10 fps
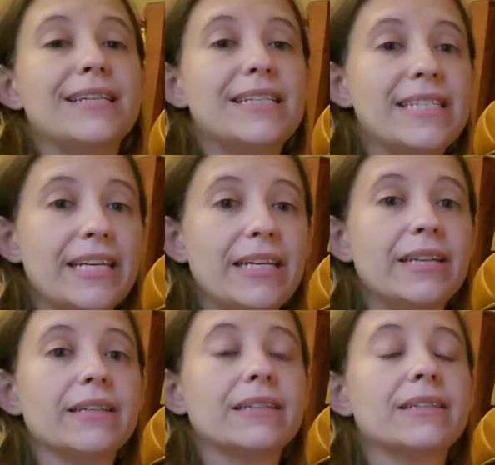D,
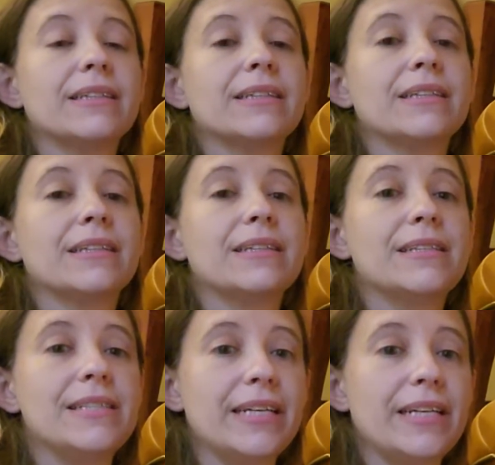
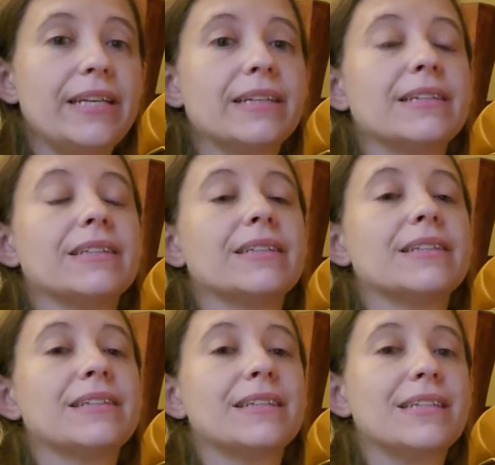D,
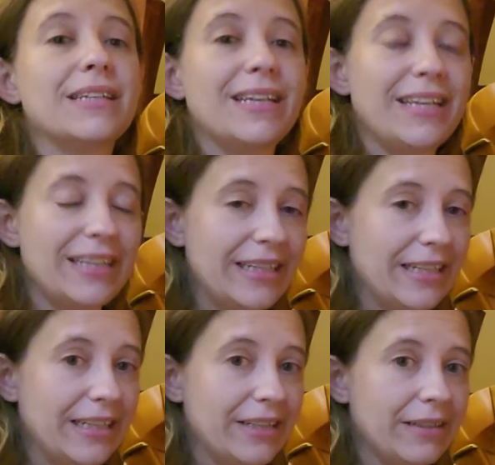
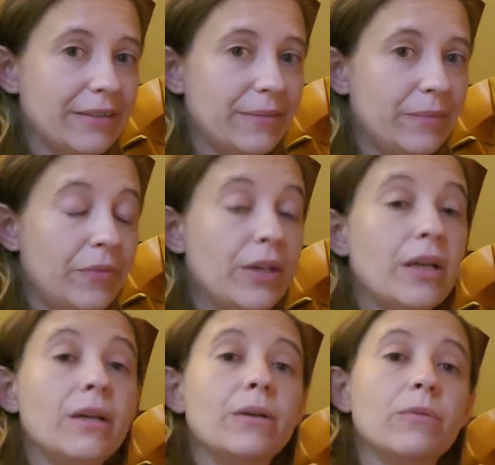E.
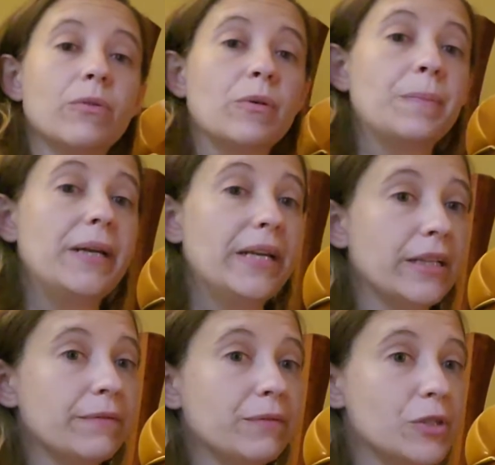We're repeating
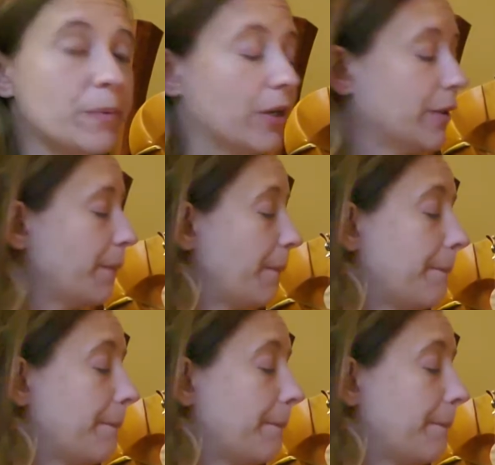the first part.